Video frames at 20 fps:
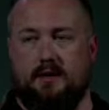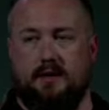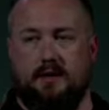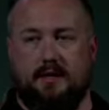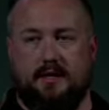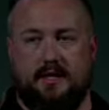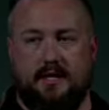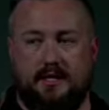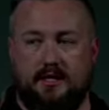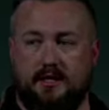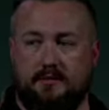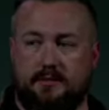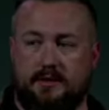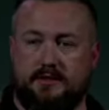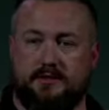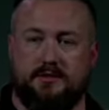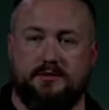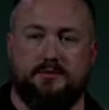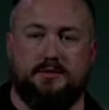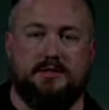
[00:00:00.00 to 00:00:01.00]
Kingdom
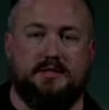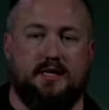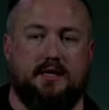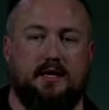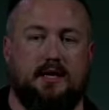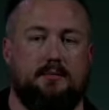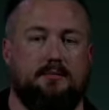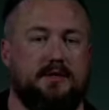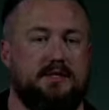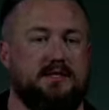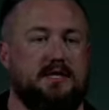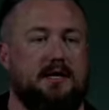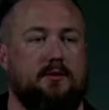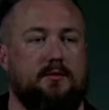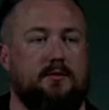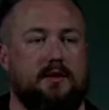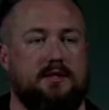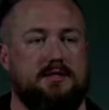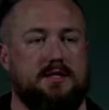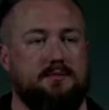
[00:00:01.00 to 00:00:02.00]
Builders was set up is that
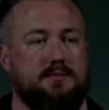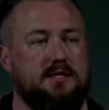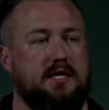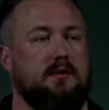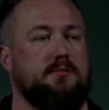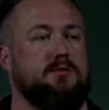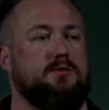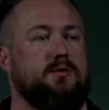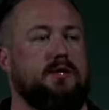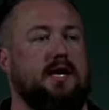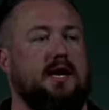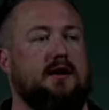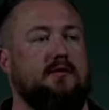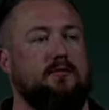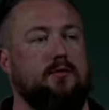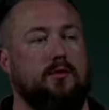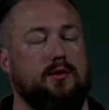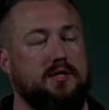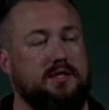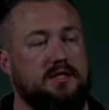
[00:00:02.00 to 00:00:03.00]
sometimes we have
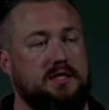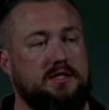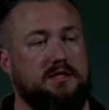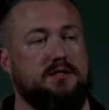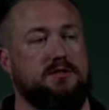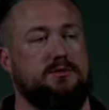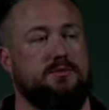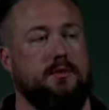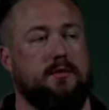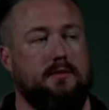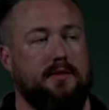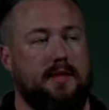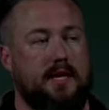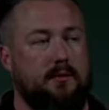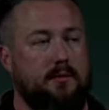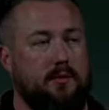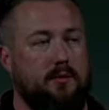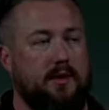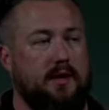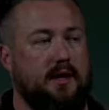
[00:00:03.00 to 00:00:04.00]
organizations that
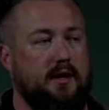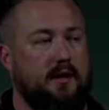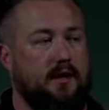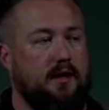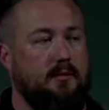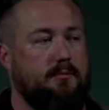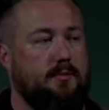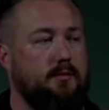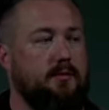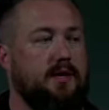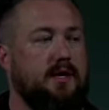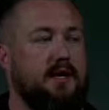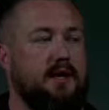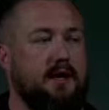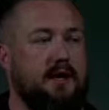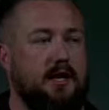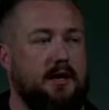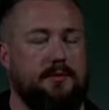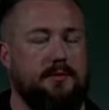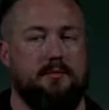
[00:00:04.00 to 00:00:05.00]
we want to help, but we can't
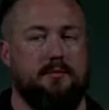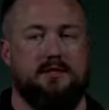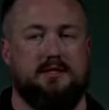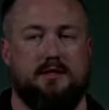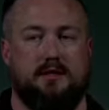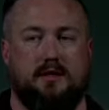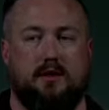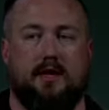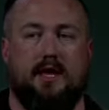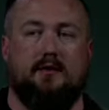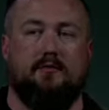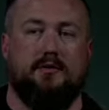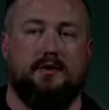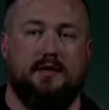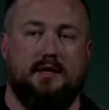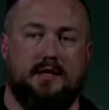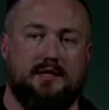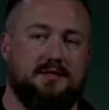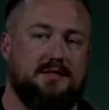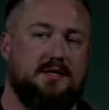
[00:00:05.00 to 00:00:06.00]
help them until
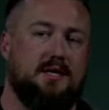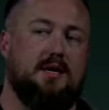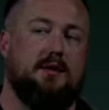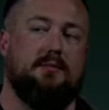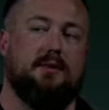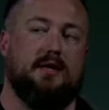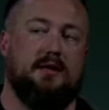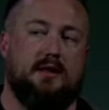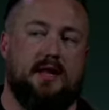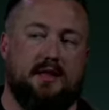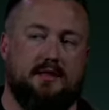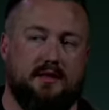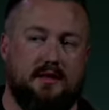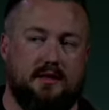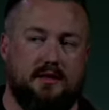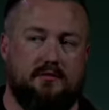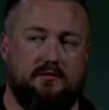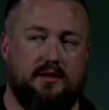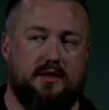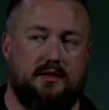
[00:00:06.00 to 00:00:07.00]
everything has come in at the end
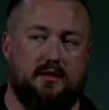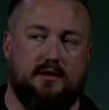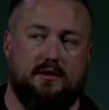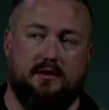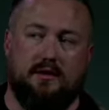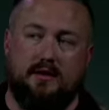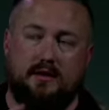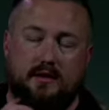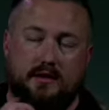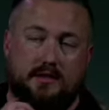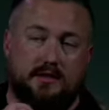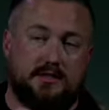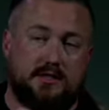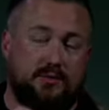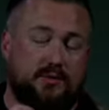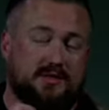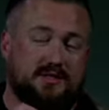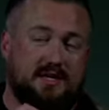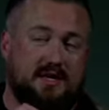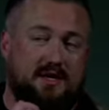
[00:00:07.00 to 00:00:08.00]
of the year. So
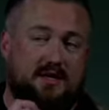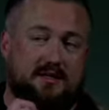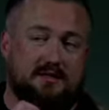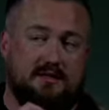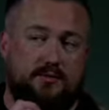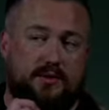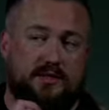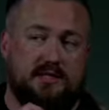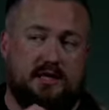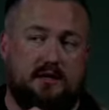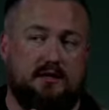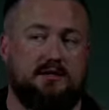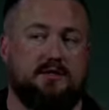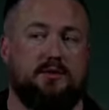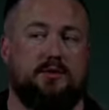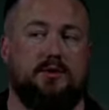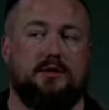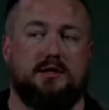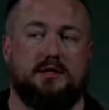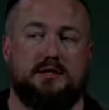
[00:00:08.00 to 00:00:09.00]
we'll talk, we talked to
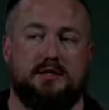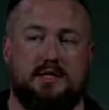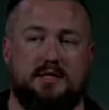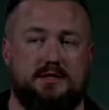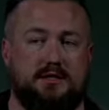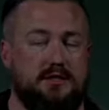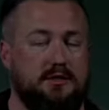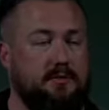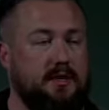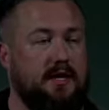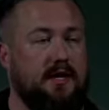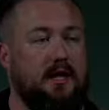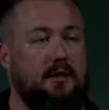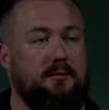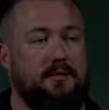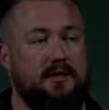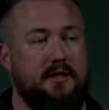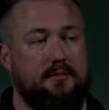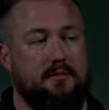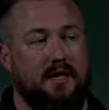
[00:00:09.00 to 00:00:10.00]
organizations about
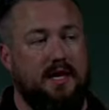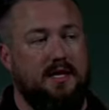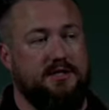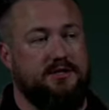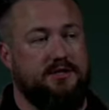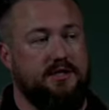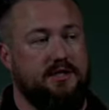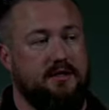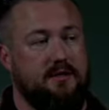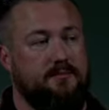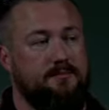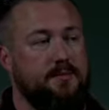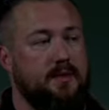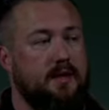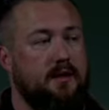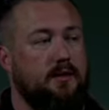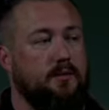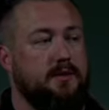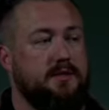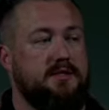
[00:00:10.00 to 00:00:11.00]
helping them last year.
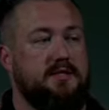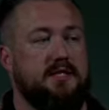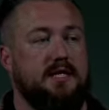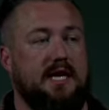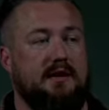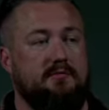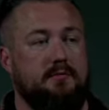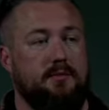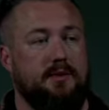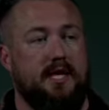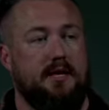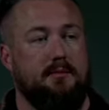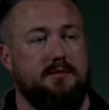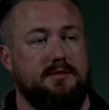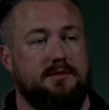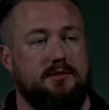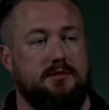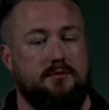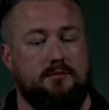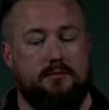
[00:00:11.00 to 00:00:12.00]
We still haven't been able
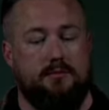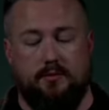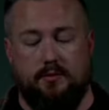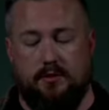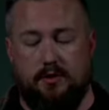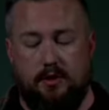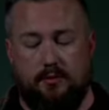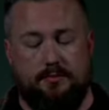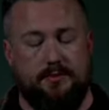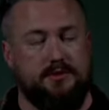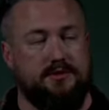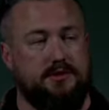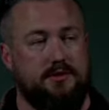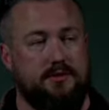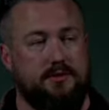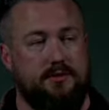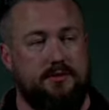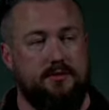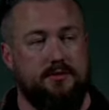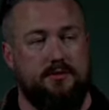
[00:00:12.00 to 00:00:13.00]
to, but we're hoping to
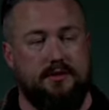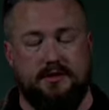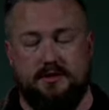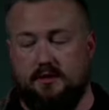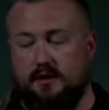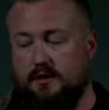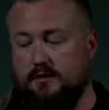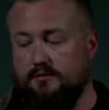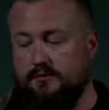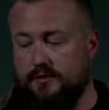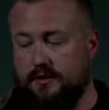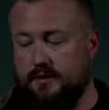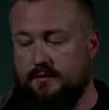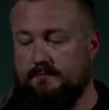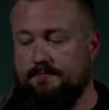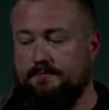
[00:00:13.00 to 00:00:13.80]
through this offering.